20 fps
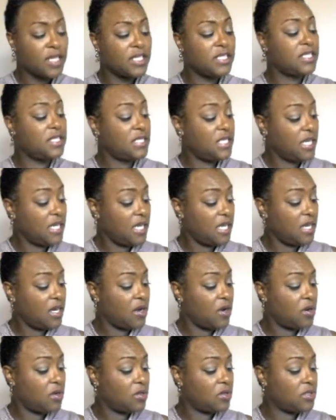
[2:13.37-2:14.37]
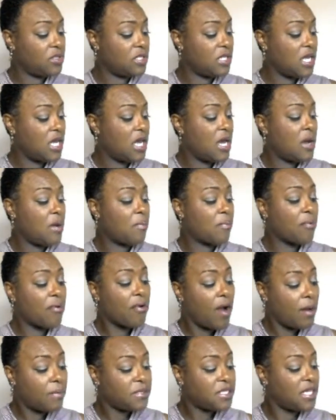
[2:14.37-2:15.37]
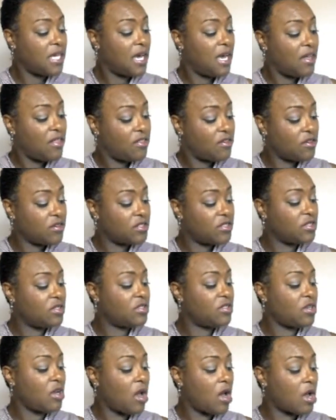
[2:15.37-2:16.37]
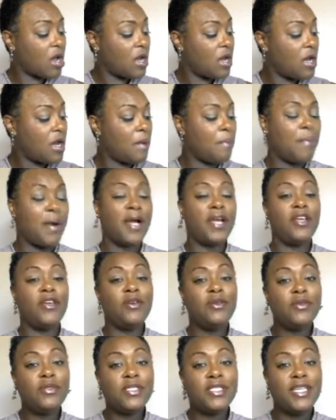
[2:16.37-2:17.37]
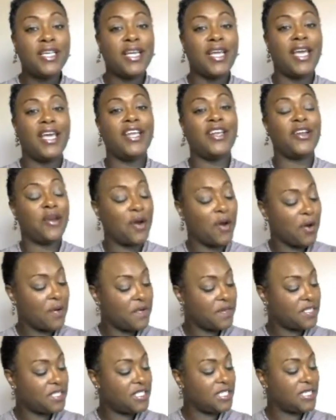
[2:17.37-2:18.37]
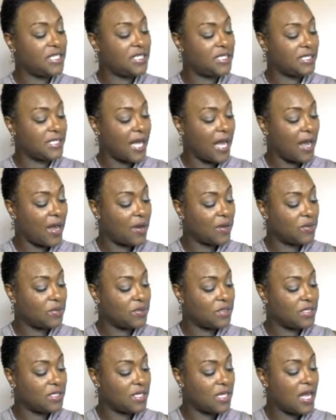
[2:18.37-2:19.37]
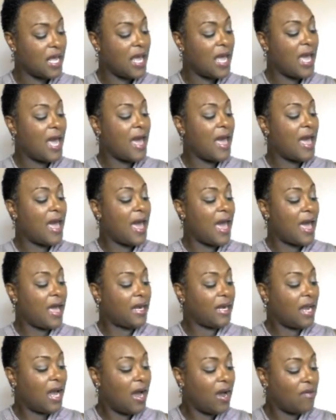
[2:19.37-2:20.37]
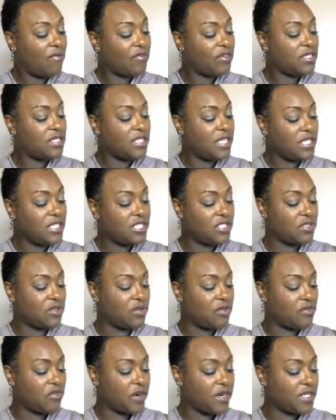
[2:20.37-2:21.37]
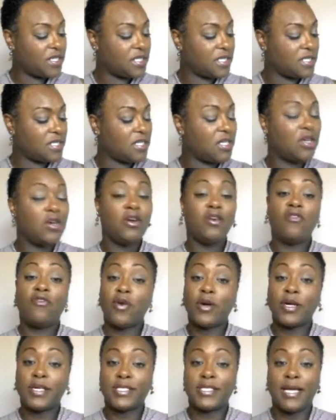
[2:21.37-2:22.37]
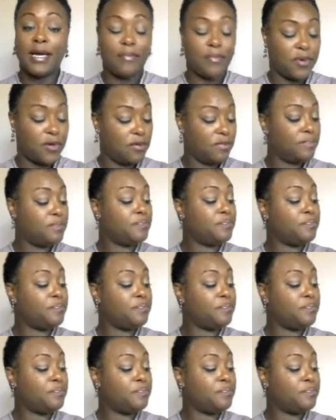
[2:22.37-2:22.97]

CEOs prompt others to talk by using encouraging sounds and conversational phrases. For example,